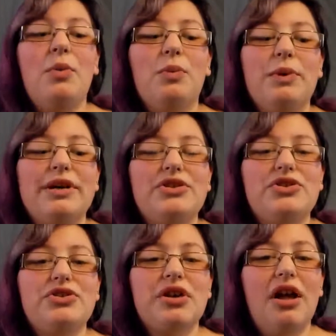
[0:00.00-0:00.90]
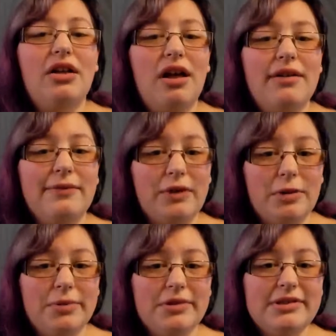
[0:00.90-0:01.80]
which a lot of
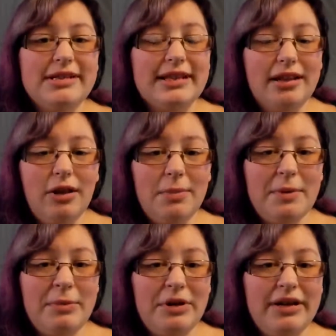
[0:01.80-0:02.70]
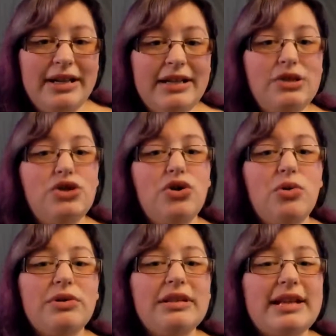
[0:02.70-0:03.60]
LARPers in the LARP community
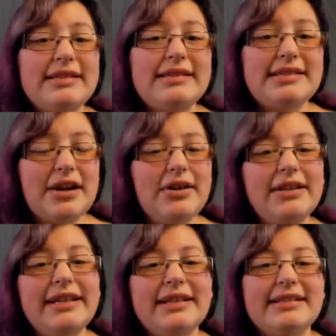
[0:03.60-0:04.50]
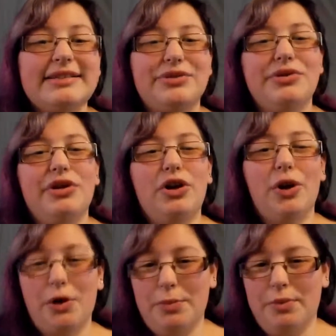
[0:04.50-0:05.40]
don't necessarily consider a
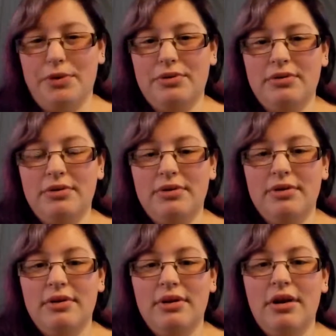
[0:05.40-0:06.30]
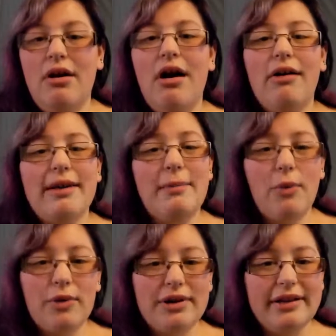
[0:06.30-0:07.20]
LARP. I'll get
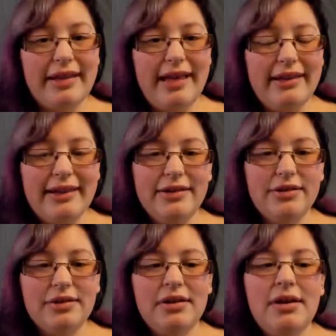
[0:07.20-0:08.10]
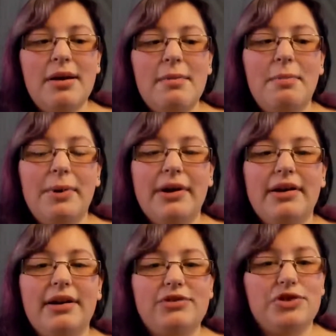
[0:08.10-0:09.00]
more into that later, but
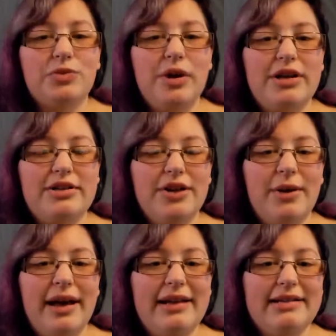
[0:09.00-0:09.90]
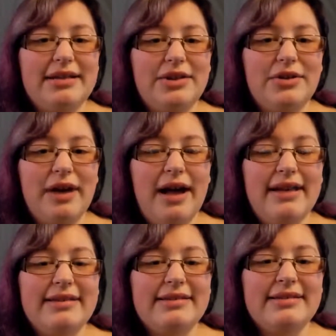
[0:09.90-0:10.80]
just wanted to go ahead and tell you
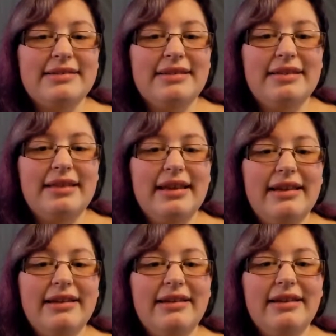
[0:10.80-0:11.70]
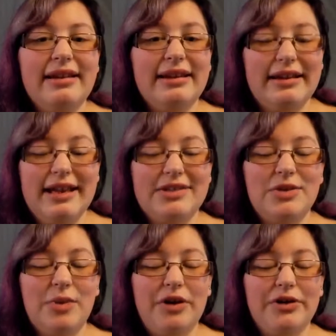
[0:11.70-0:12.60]
guys that, in case
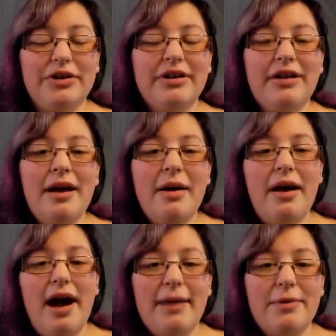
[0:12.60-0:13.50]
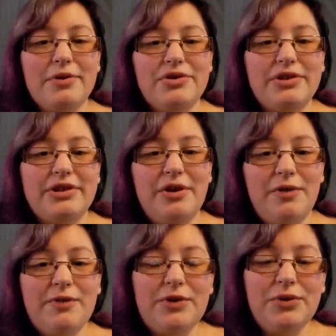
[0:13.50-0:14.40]
you wondered, I personally
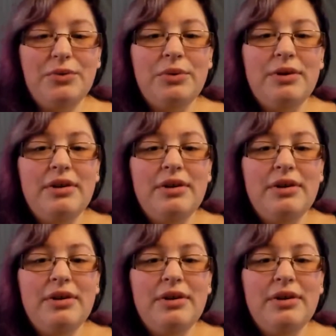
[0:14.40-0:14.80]
don't view